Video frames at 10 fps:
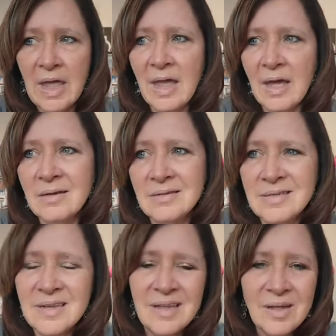
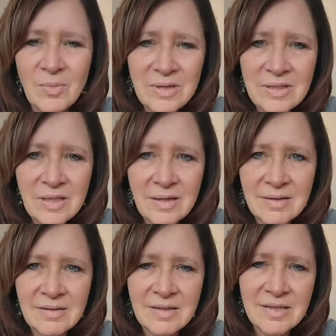And with
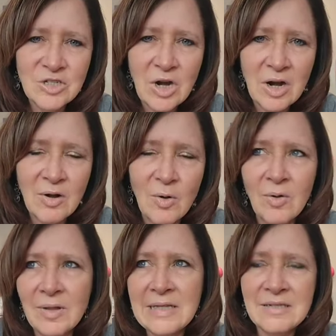the
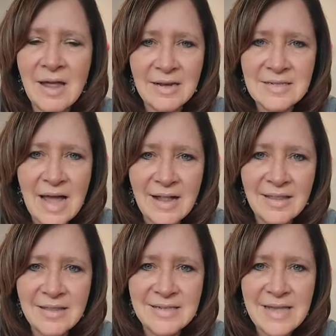charcoal, it's not
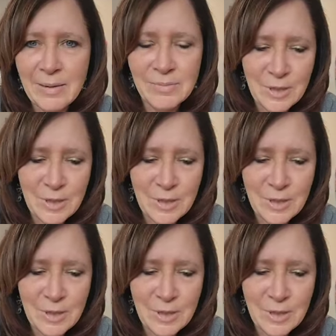exactly the same.